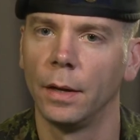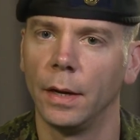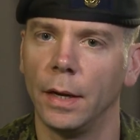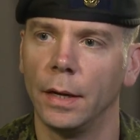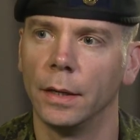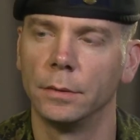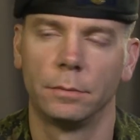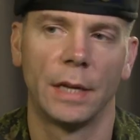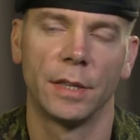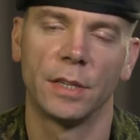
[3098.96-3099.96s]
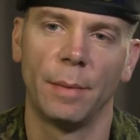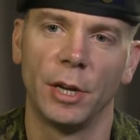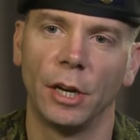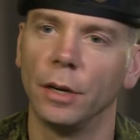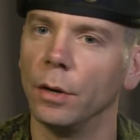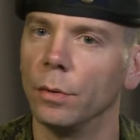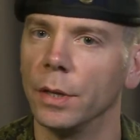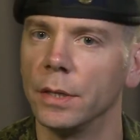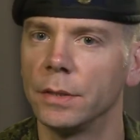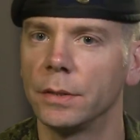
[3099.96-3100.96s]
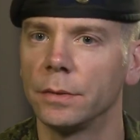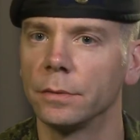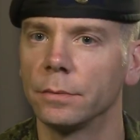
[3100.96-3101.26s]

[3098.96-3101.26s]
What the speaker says: At the time, I didn't know that.